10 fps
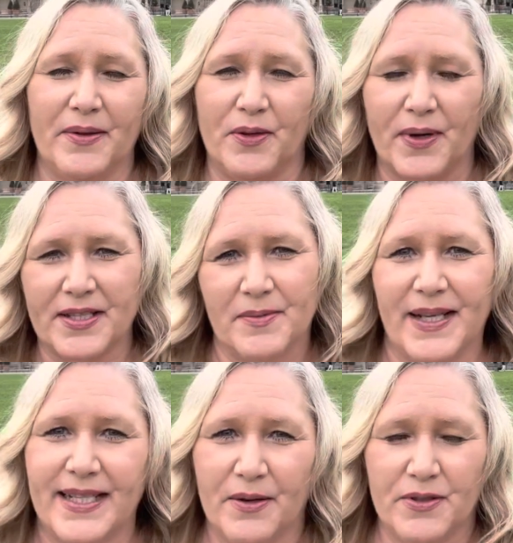the rest of my
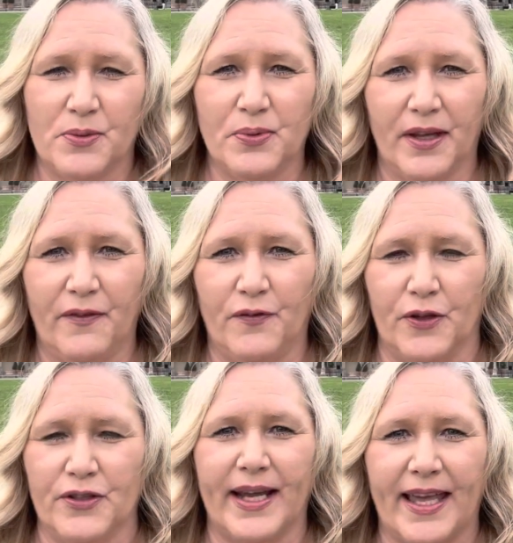day was really full.
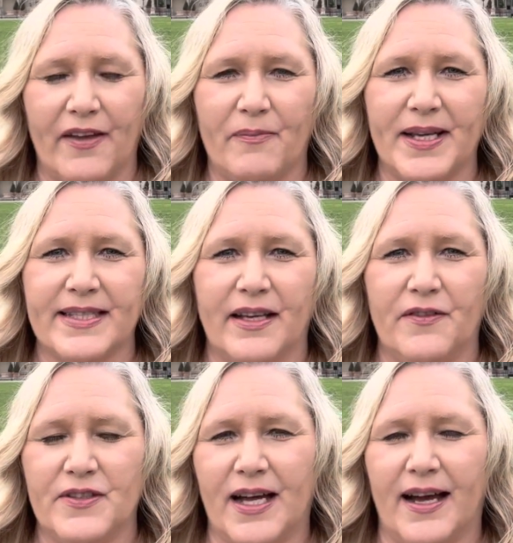So gave myself
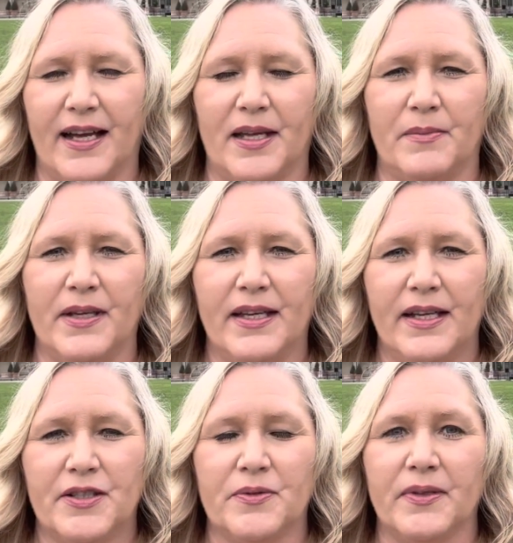time
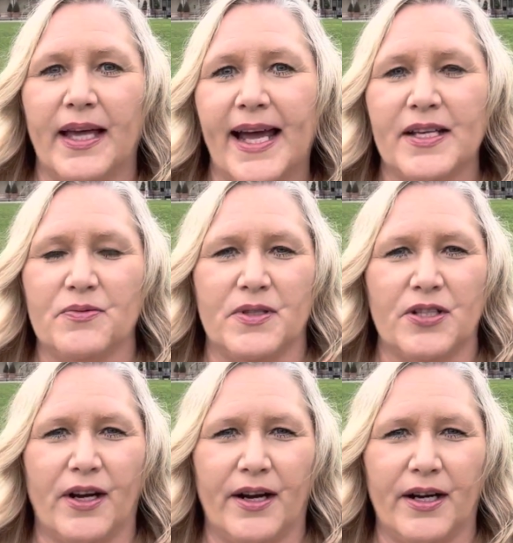to relax,
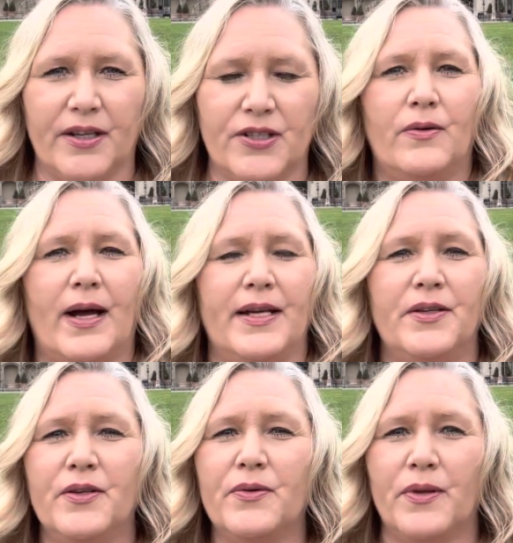recharge. I
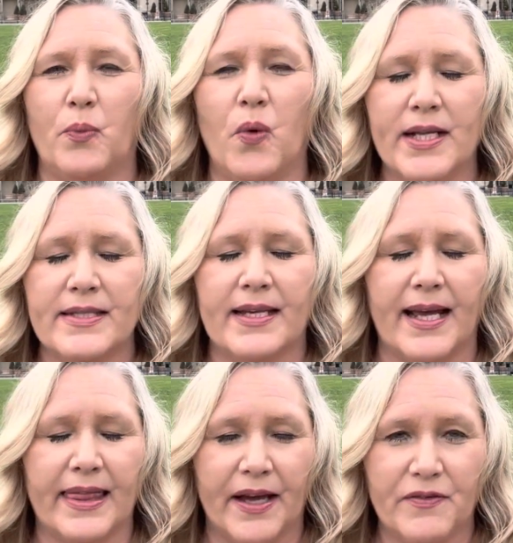knew once I
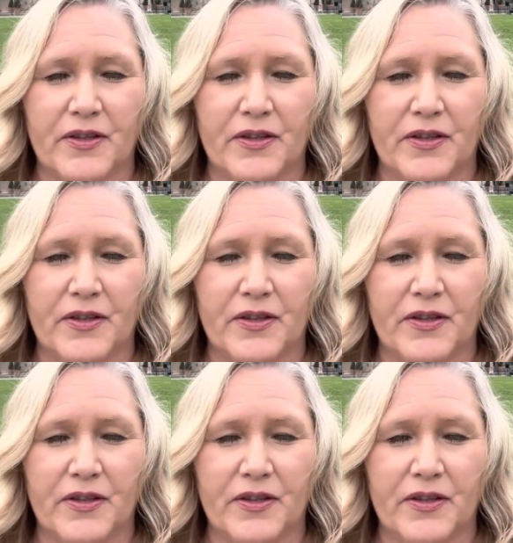left